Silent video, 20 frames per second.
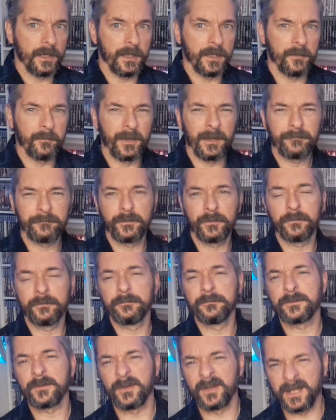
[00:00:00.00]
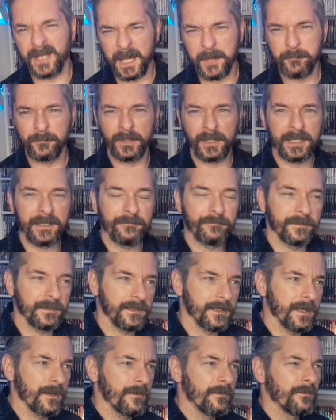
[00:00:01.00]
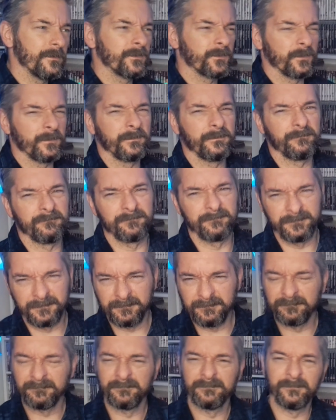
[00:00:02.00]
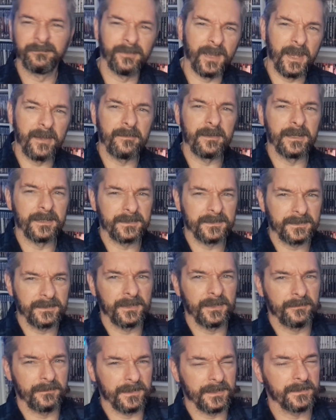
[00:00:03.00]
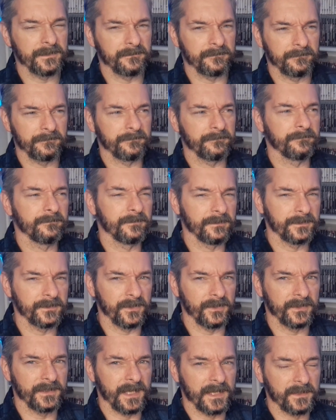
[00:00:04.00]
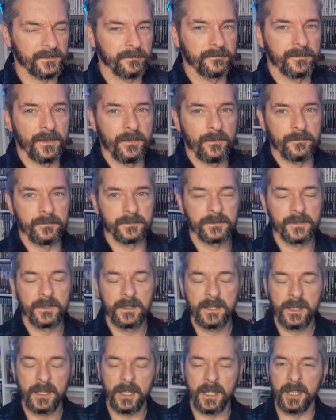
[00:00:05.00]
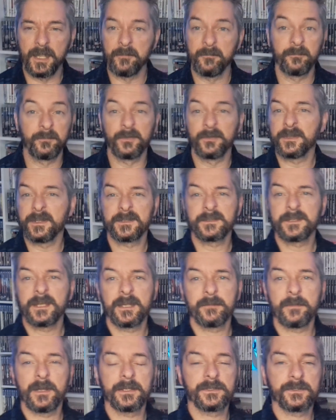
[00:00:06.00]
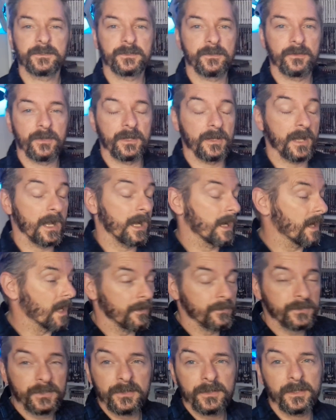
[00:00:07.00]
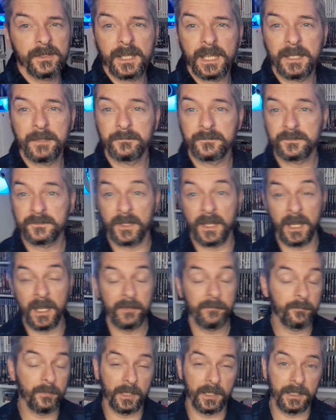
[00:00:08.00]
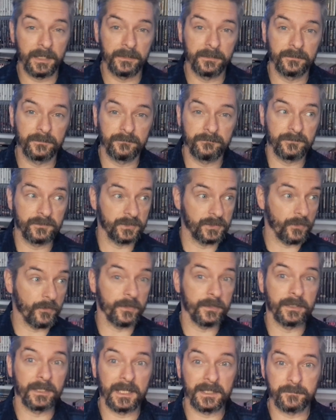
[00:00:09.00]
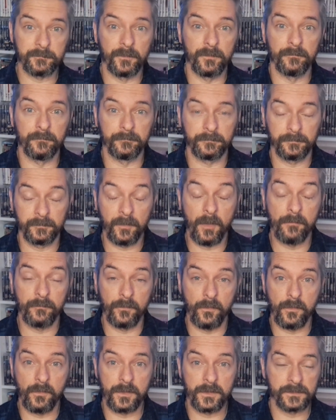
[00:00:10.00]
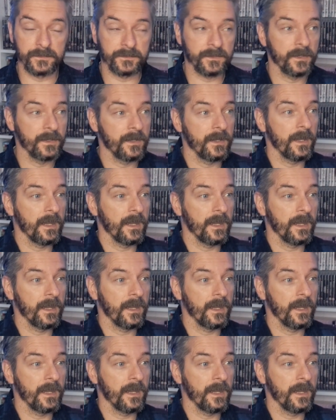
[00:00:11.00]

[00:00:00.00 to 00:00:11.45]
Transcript: I've done sort of gameplay videos with various degrees of success with those. But this time I just thought I'll show you the games that I played during last month of August